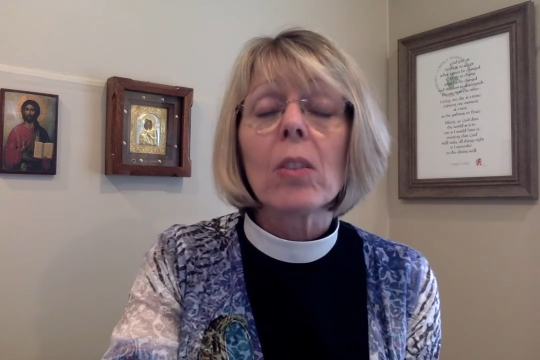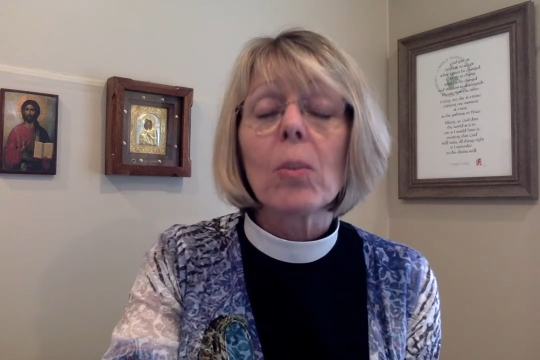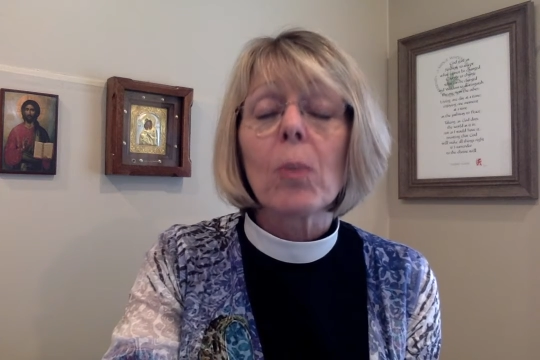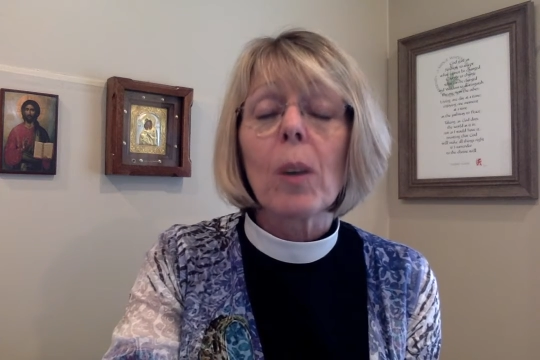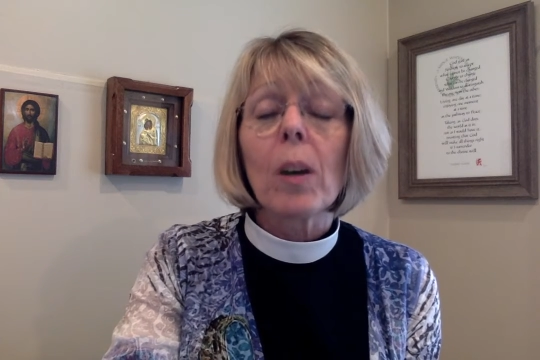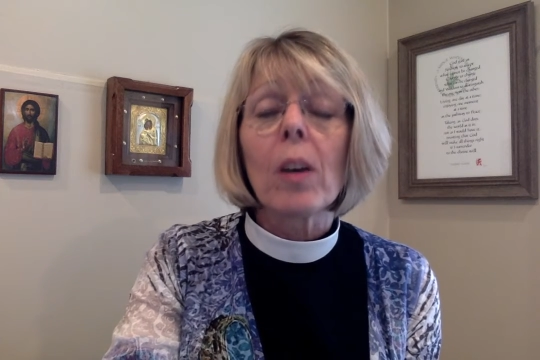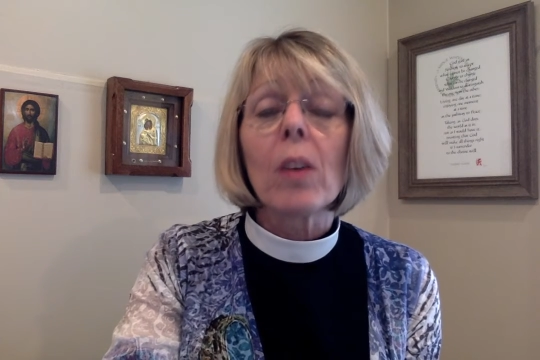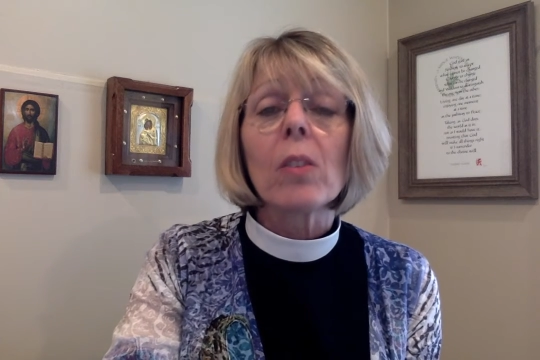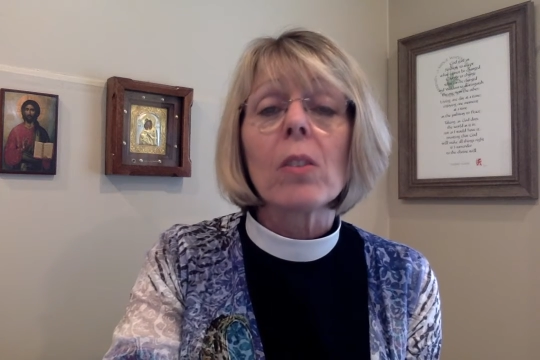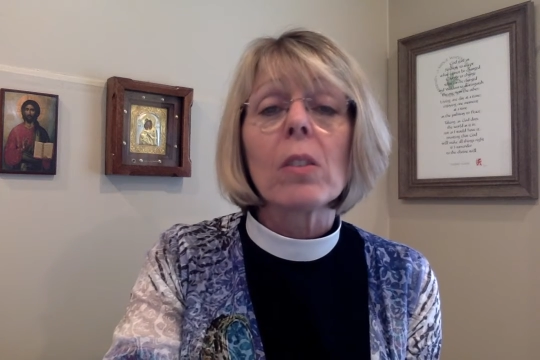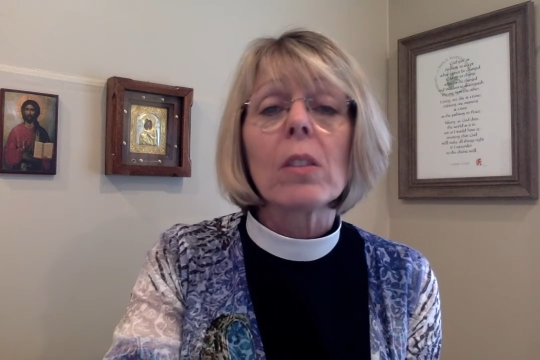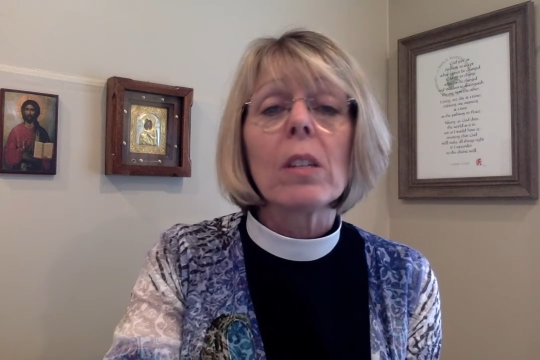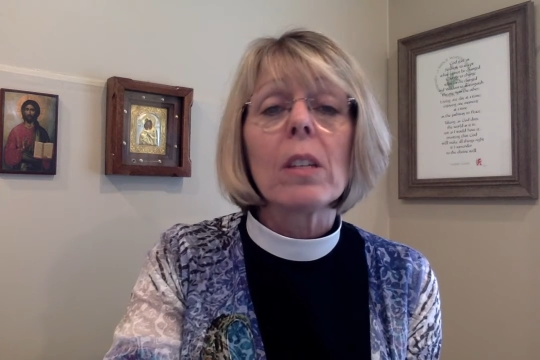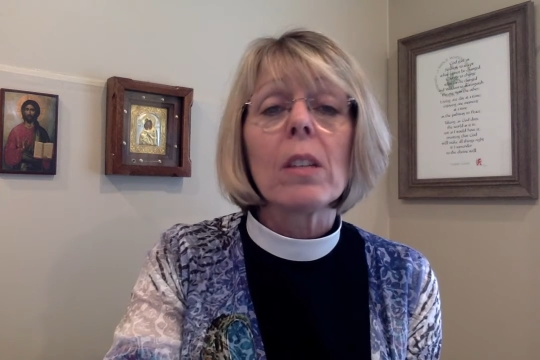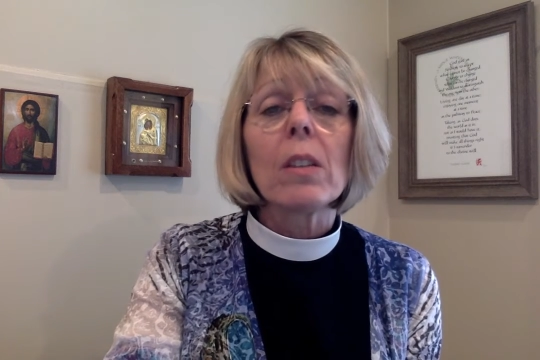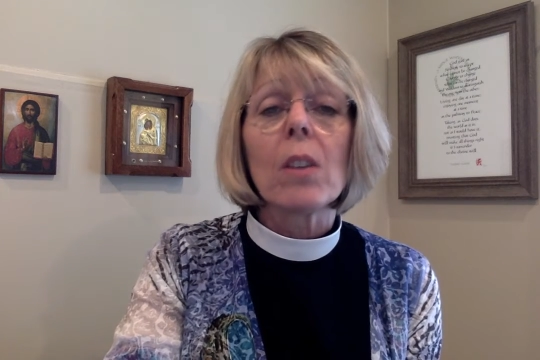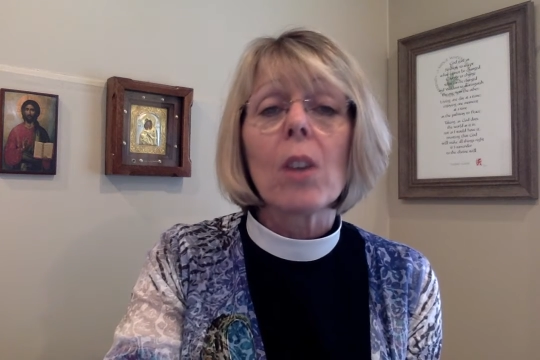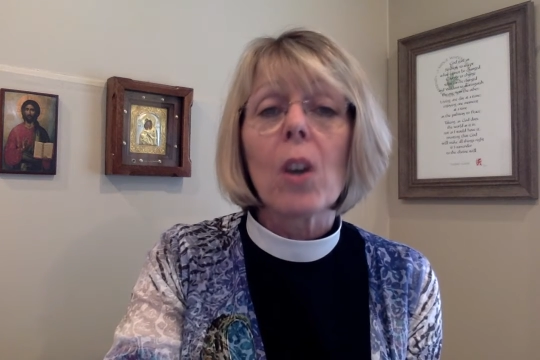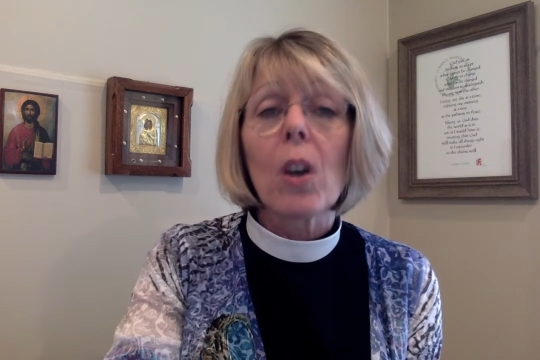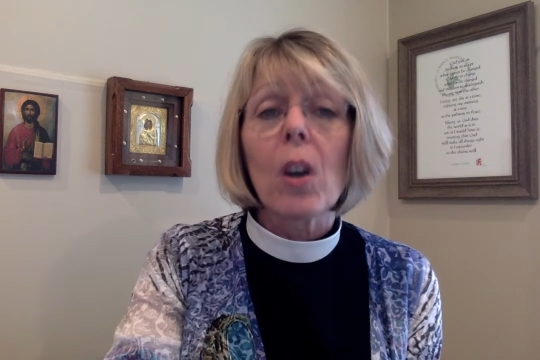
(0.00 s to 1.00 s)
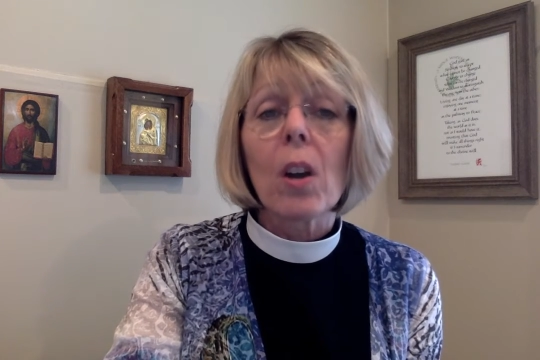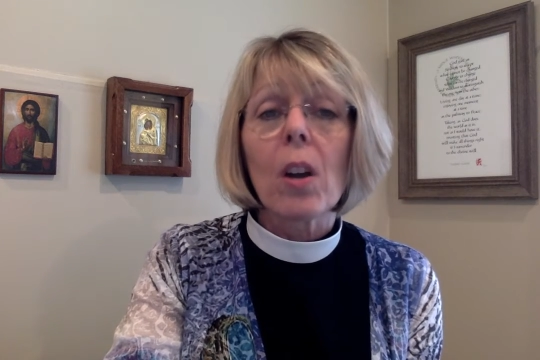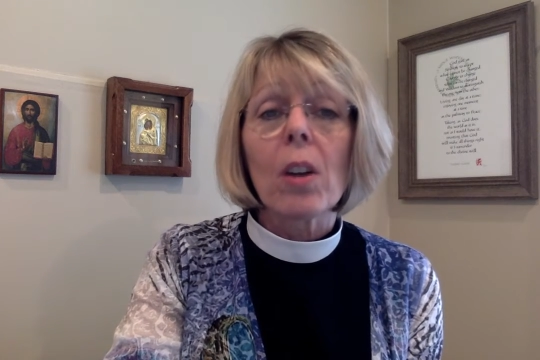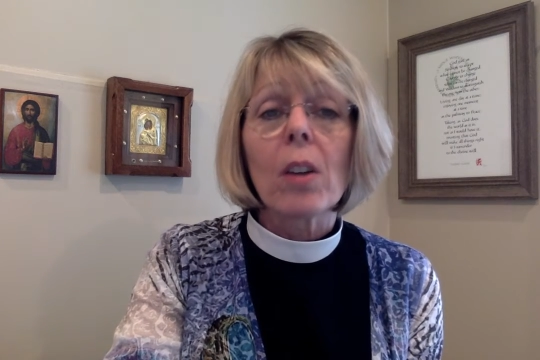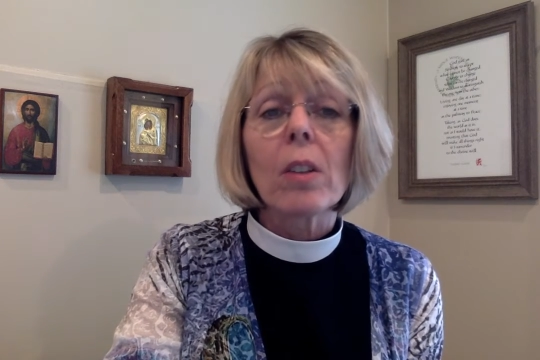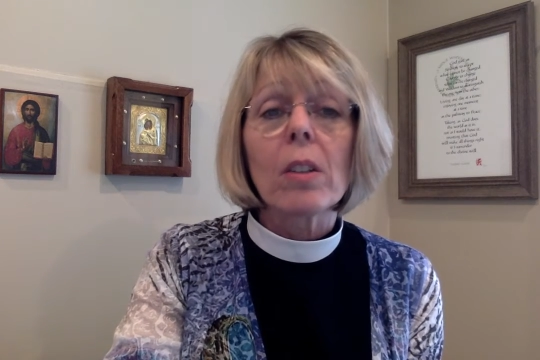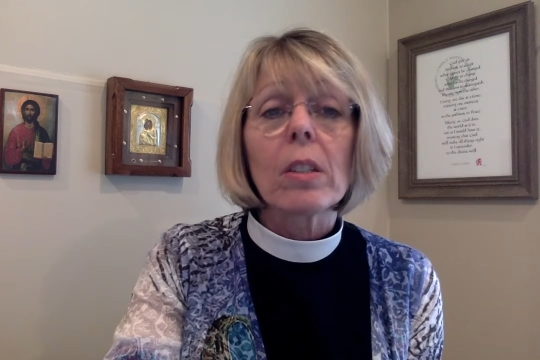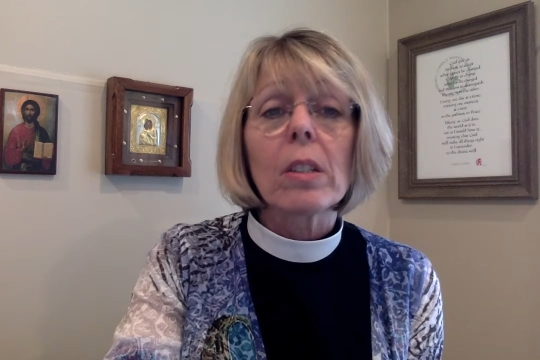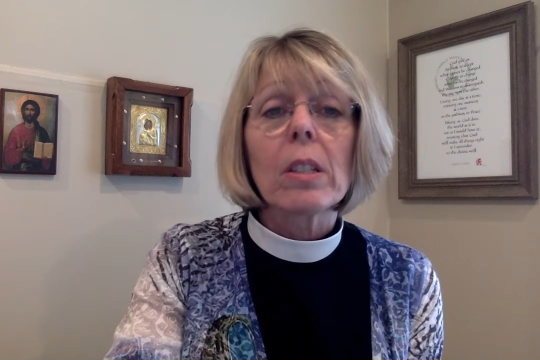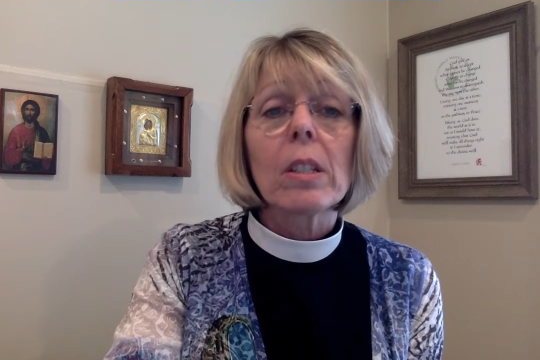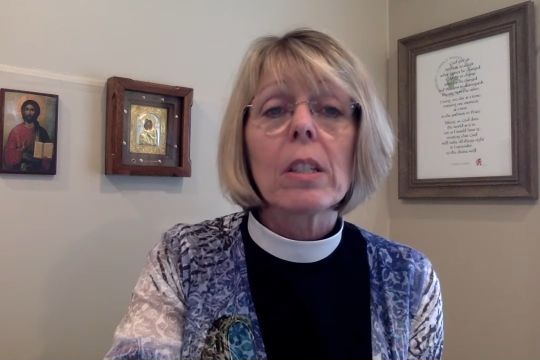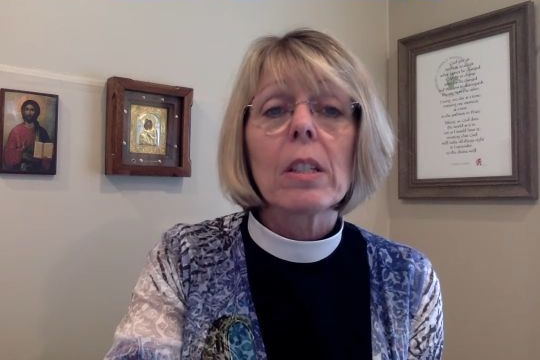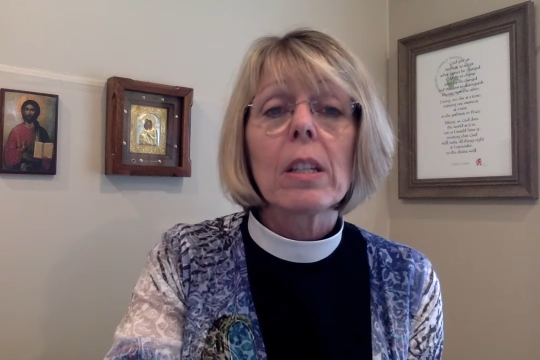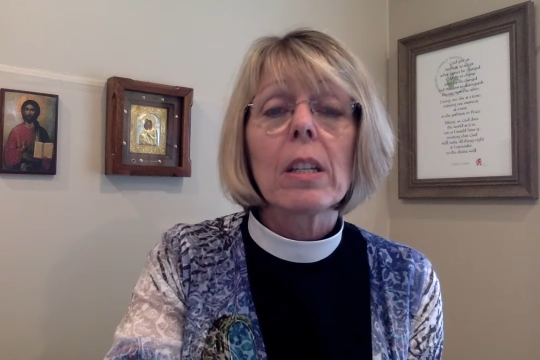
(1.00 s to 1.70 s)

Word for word: dwells in the heart